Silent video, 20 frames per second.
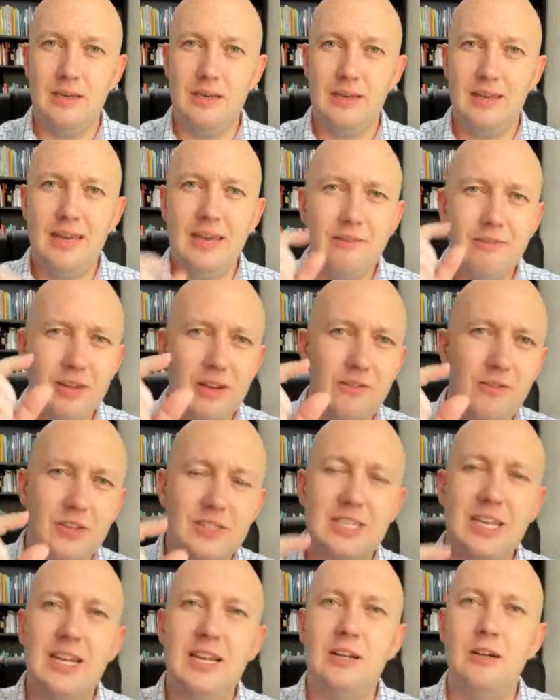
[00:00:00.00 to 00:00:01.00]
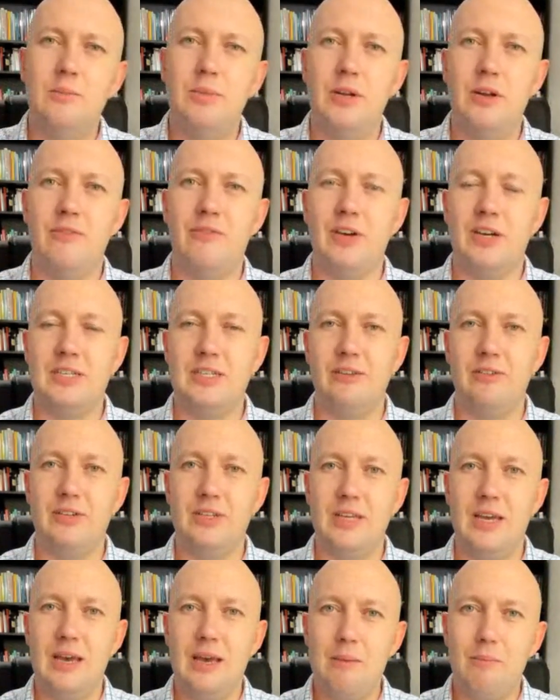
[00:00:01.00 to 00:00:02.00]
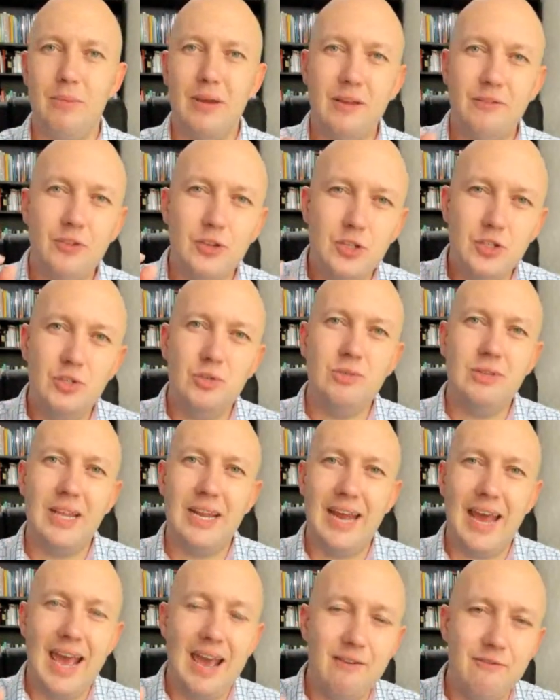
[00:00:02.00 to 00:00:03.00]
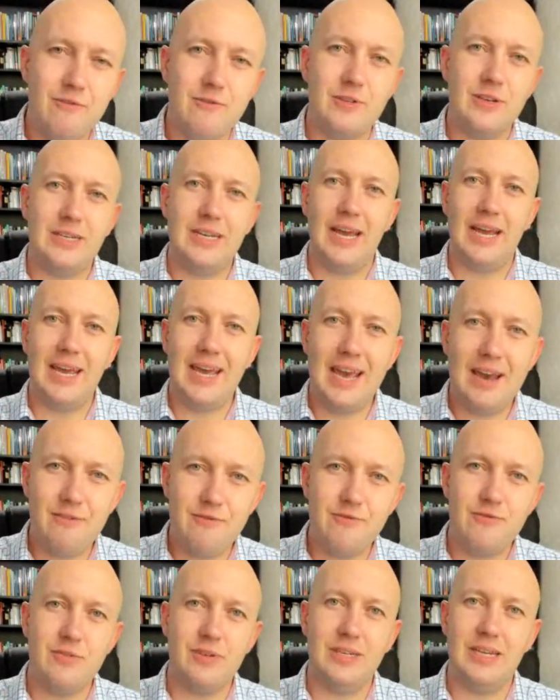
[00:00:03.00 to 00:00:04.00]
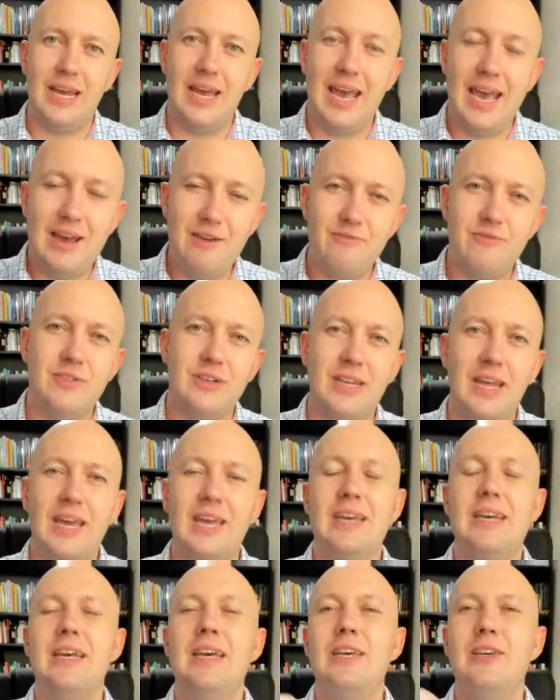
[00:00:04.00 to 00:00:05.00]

even if it's a little bit of activity. But if you do that every day, every day, every day,